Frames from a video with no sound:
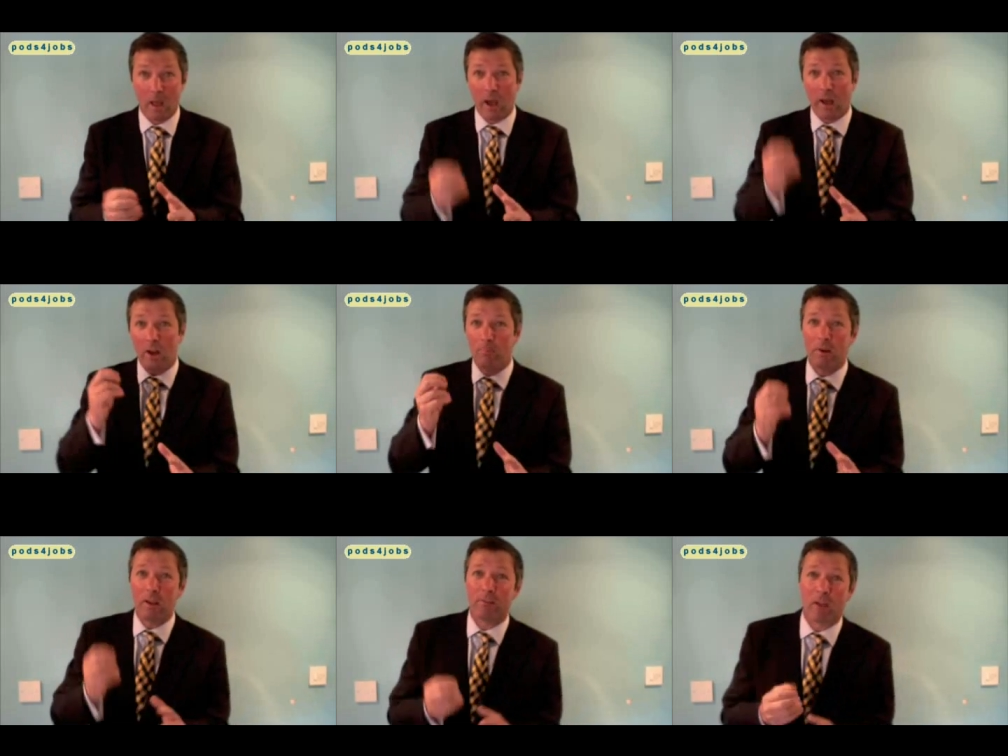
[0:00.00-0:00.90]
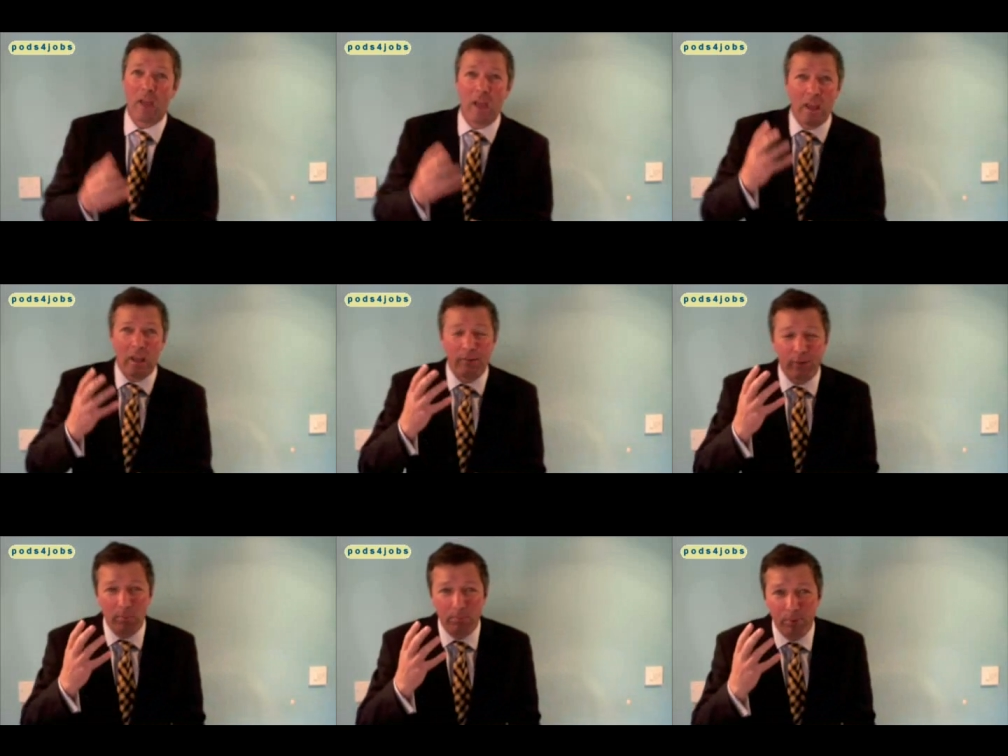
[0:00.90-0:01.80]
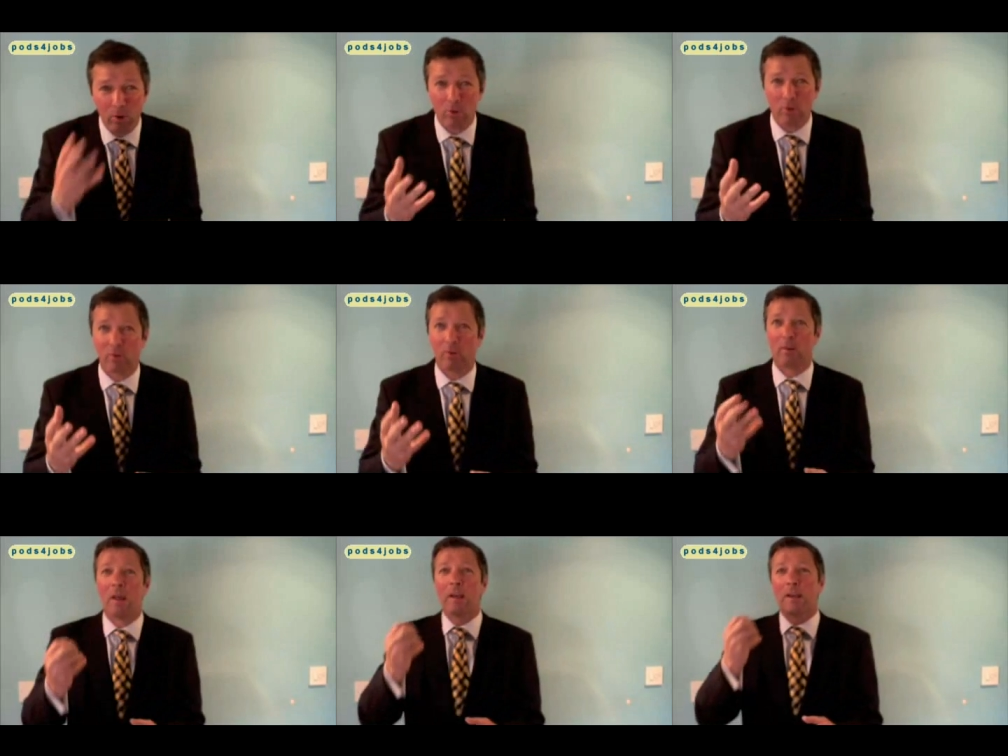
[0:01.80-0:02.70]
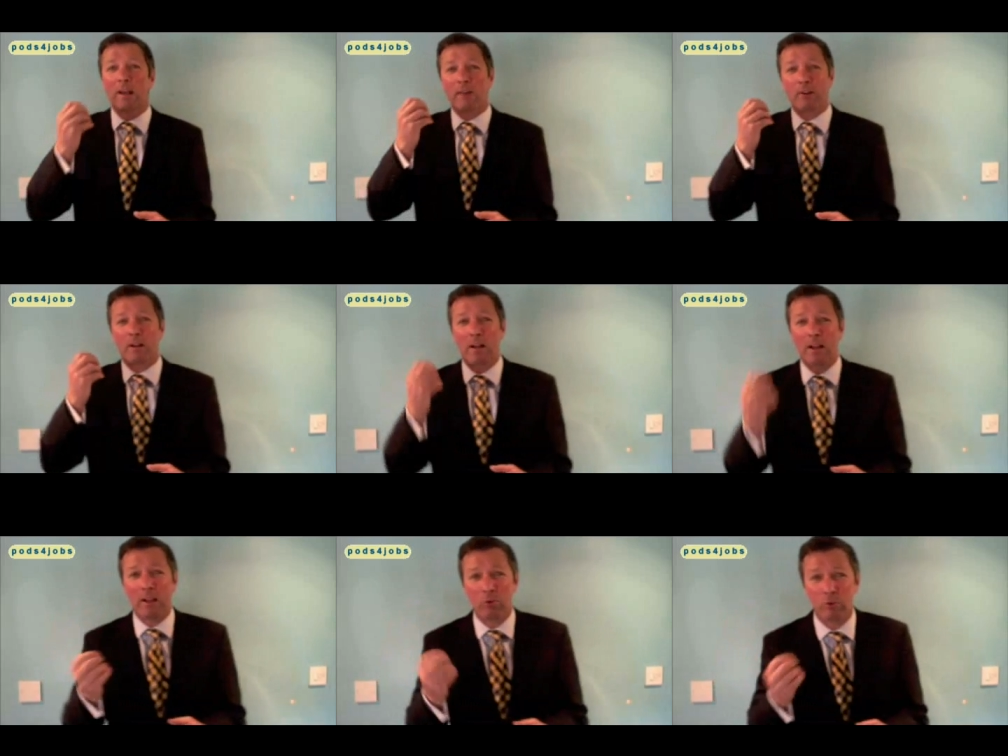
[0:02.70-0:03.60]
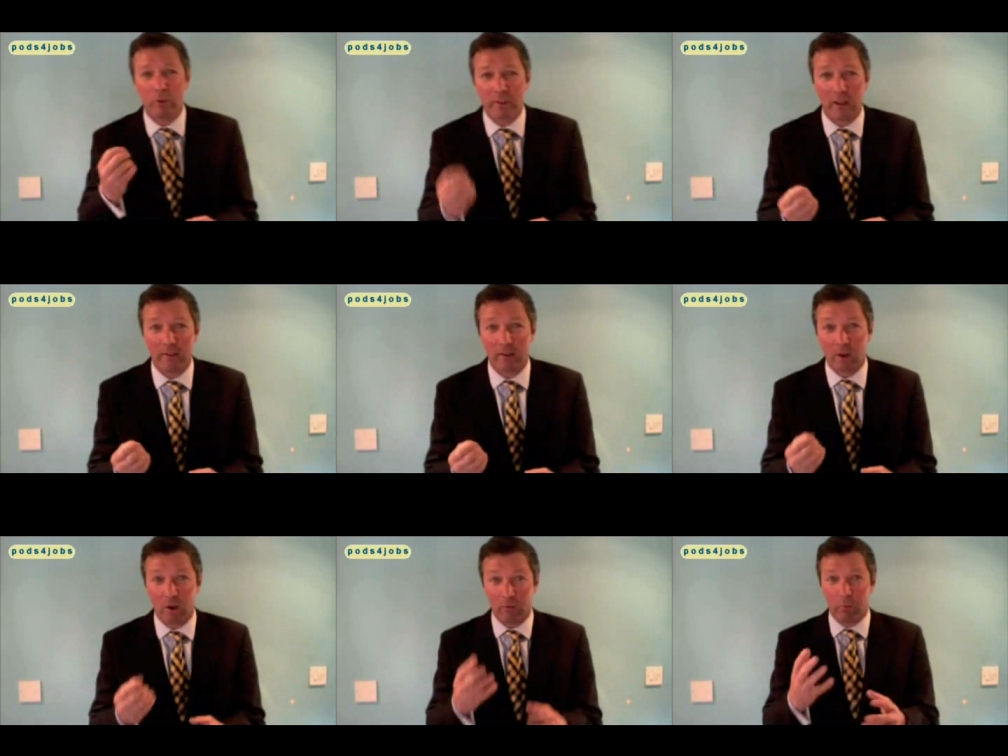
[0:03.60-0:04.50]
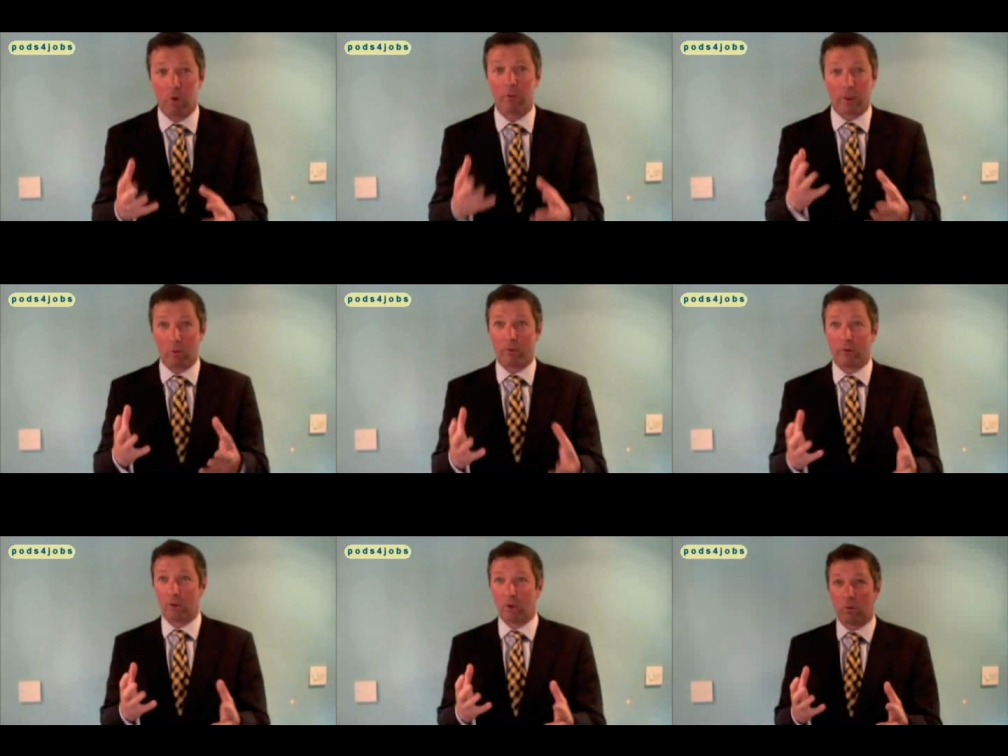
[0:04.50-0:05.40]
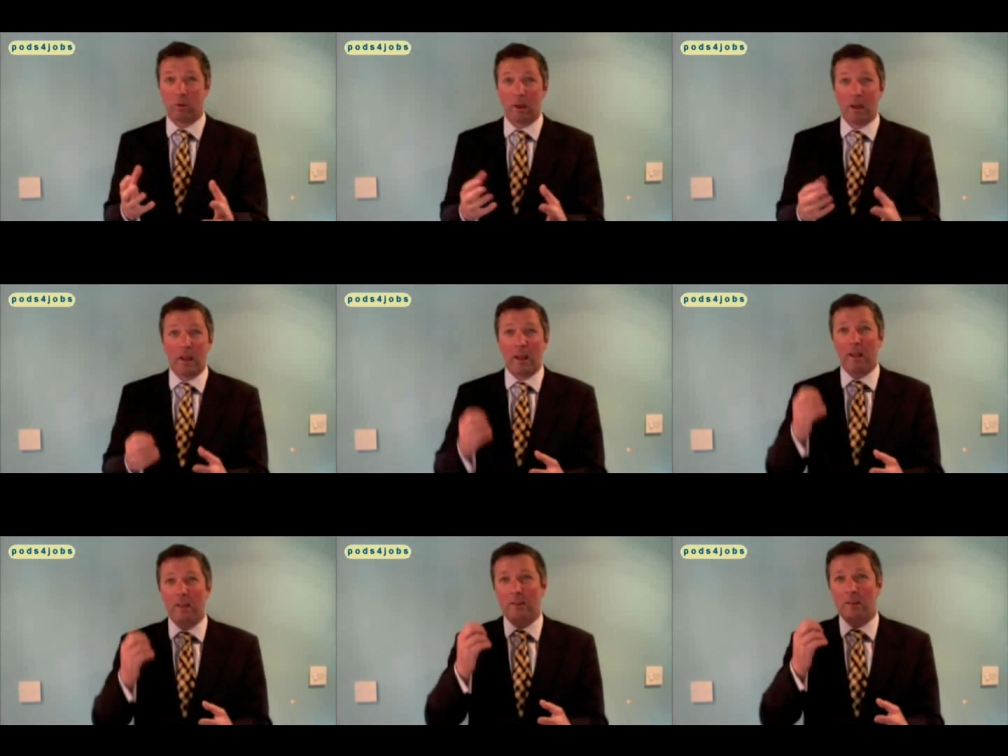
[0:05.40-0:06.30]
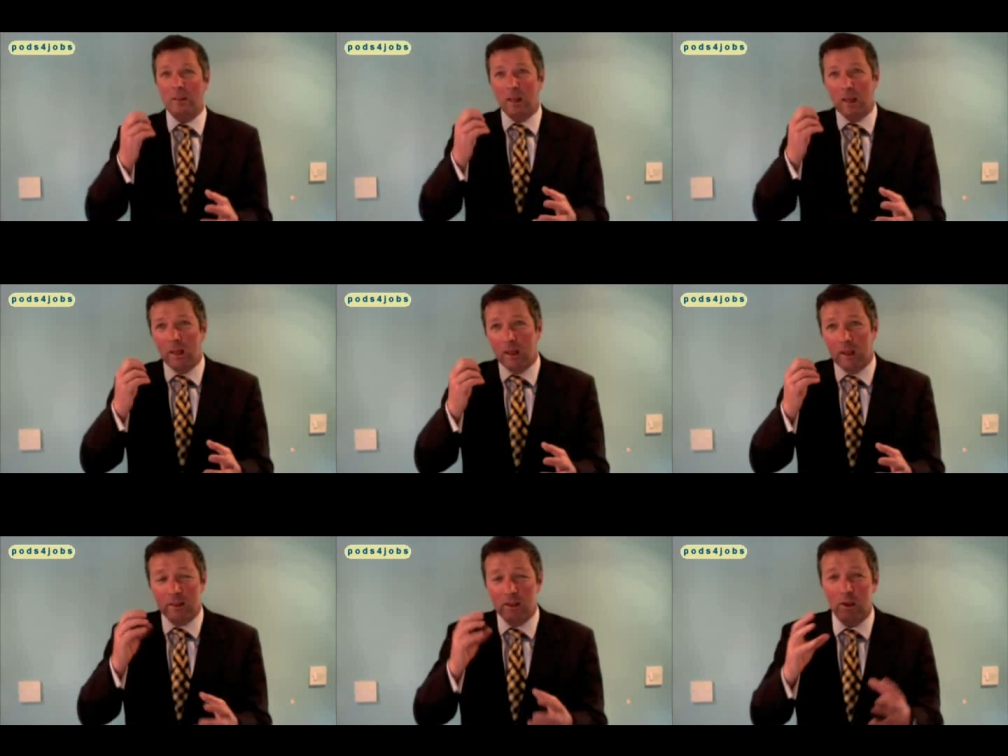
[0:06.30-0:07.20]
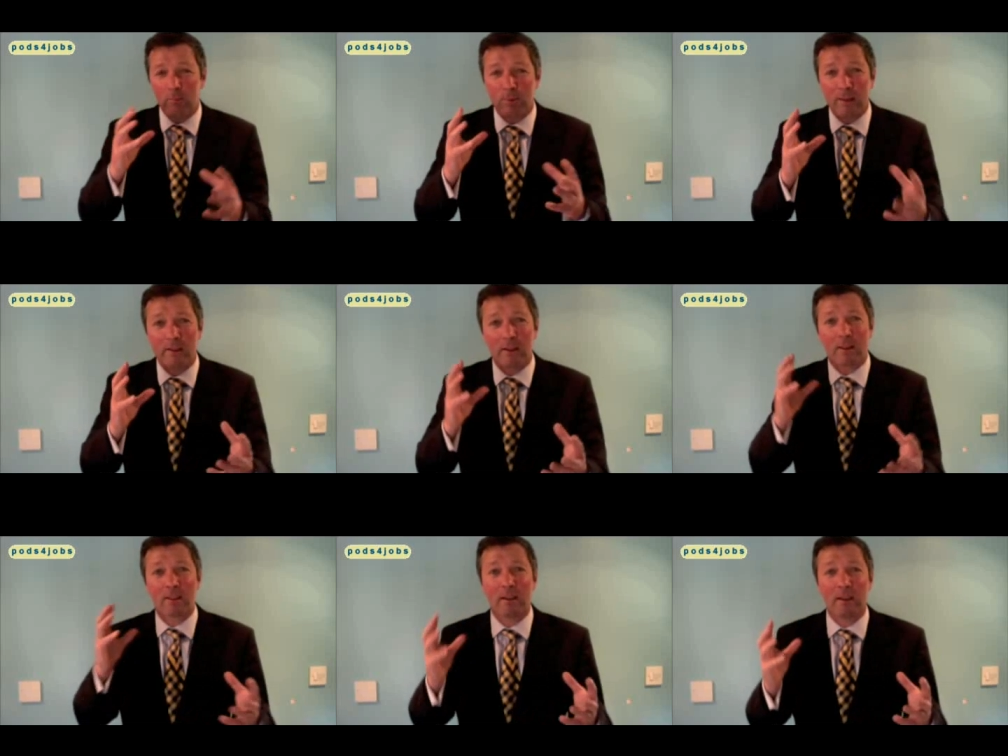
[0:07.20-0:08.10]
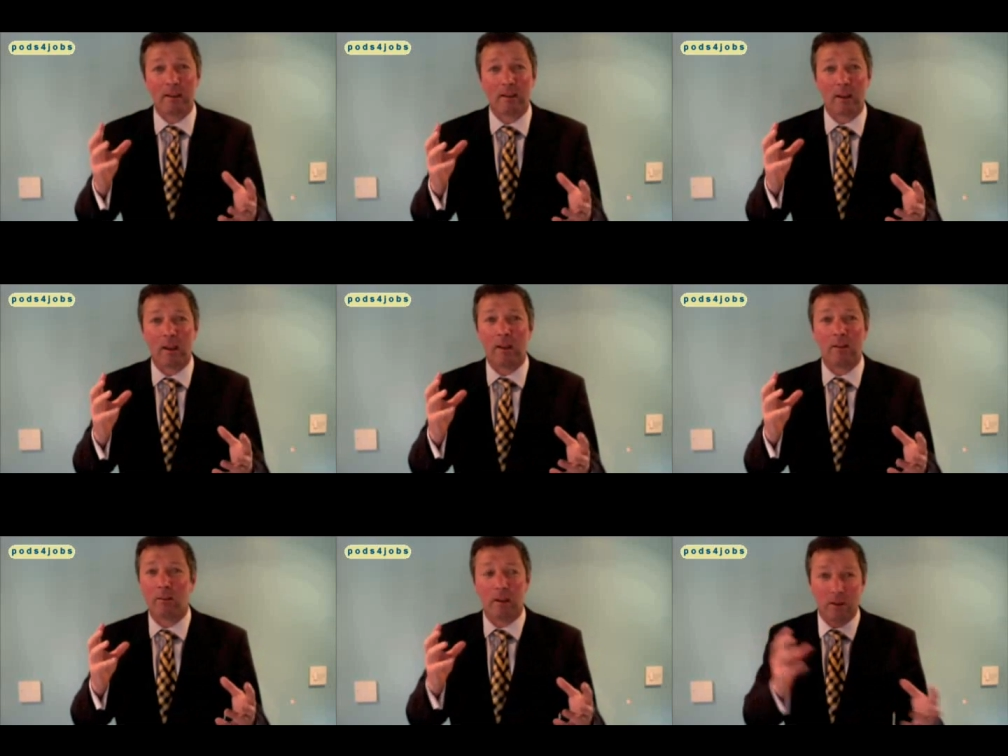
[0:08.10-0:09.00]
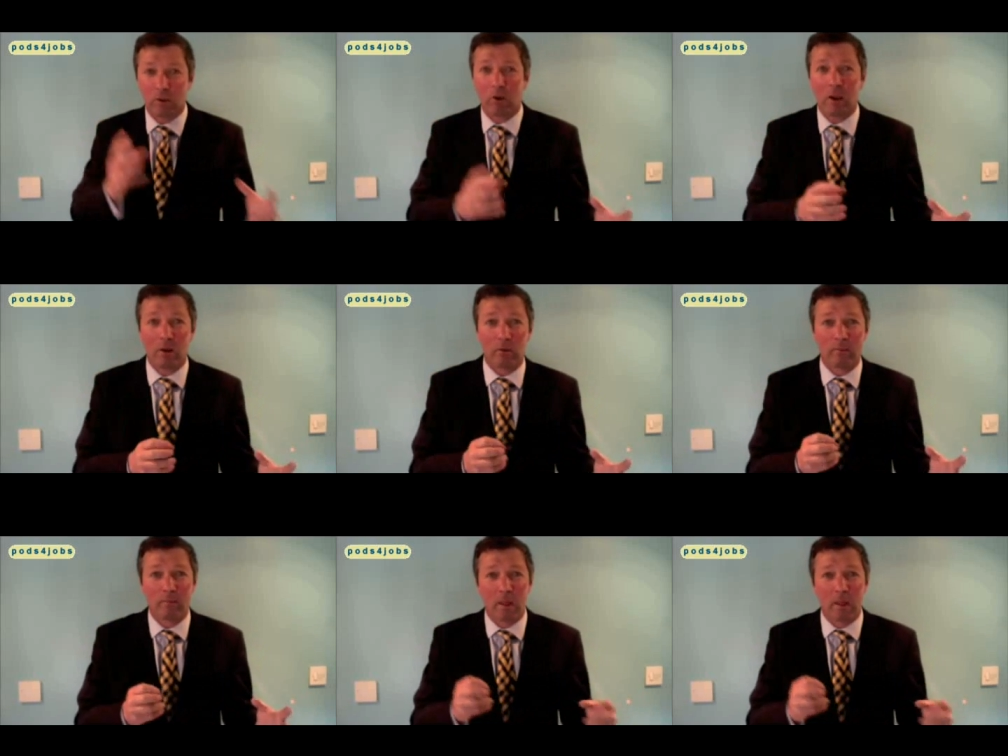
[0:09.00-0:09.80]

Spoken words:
And I believe that if a person can have a clear understanding of what they want to do, it's like planting a seed in the ground.